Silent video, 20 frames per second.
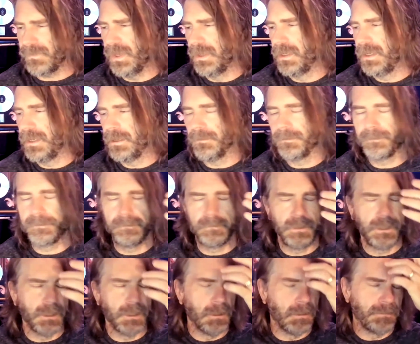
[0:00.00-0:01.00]
If
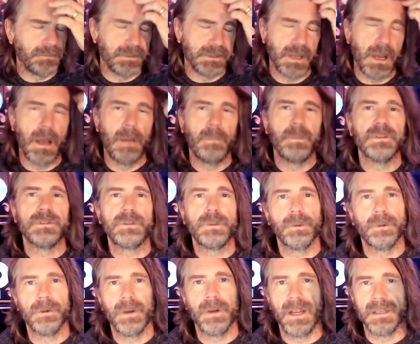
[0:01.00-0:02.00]
the top is
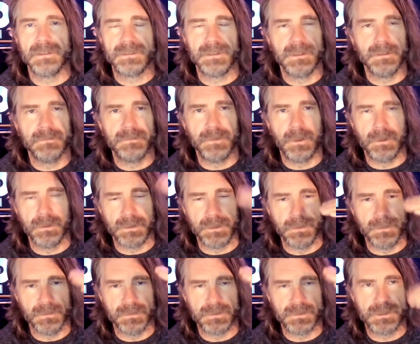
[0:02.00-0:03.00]
too aggressive, I'll
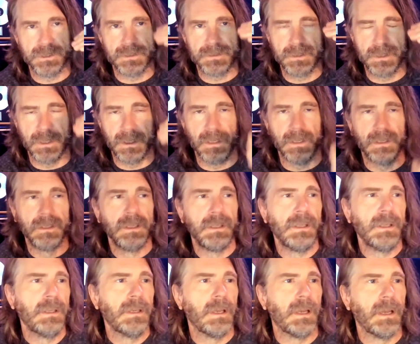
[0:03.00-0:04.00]
use just a
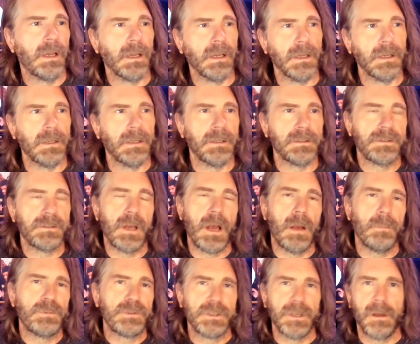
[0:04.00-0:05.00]

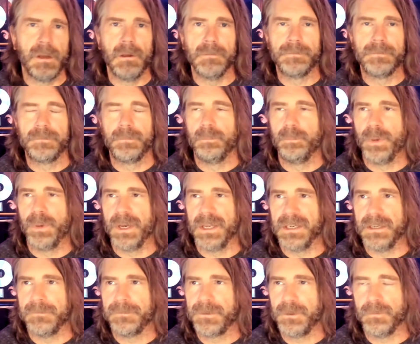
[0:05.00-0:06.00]
top shelf. But
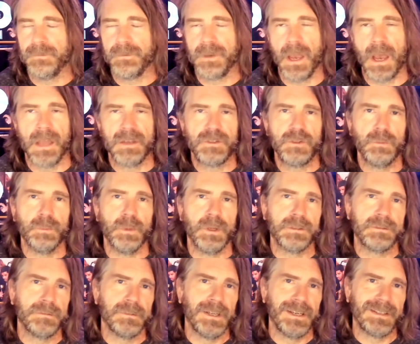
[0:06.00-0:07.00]
if you've got too
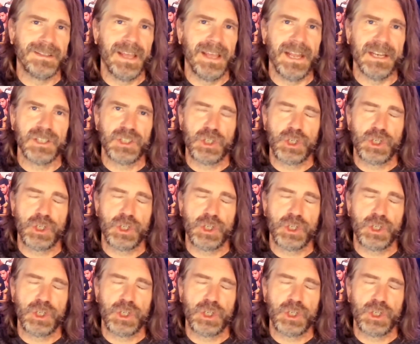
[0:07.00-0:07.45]
much of like that